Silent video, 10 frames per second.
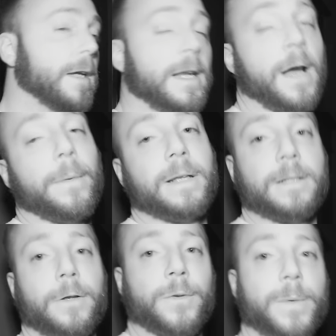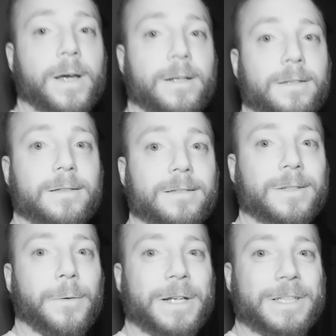And now we get to go to bed.
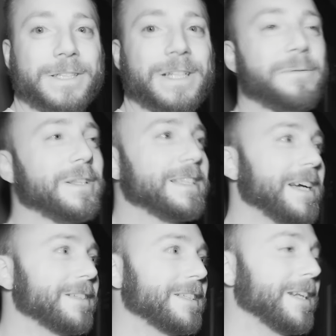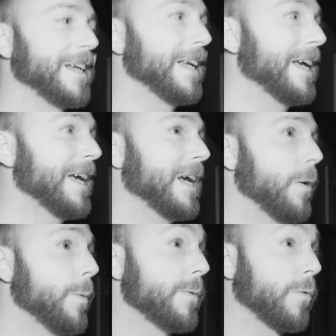So we get to sleep in this house tonight.
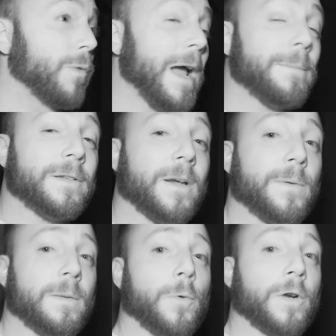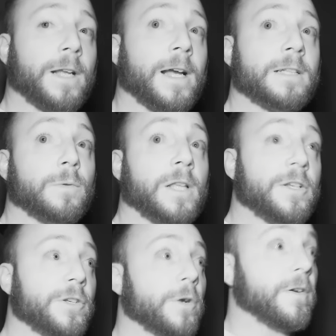We will wrap this up in the morning, guys. We'll
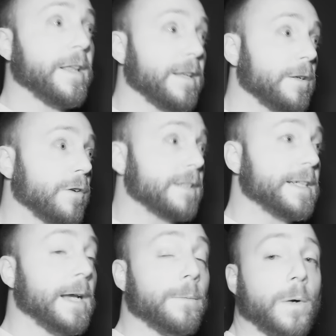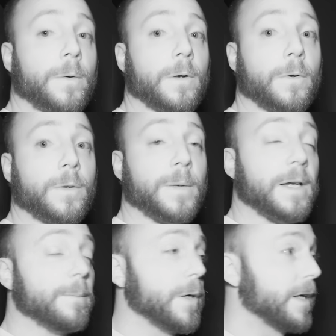let you know if anything crazy happened while we were going to
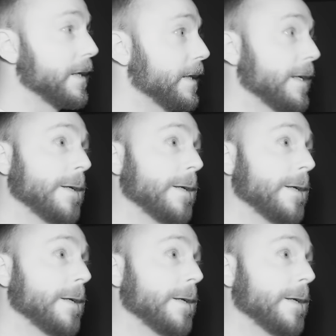bed, but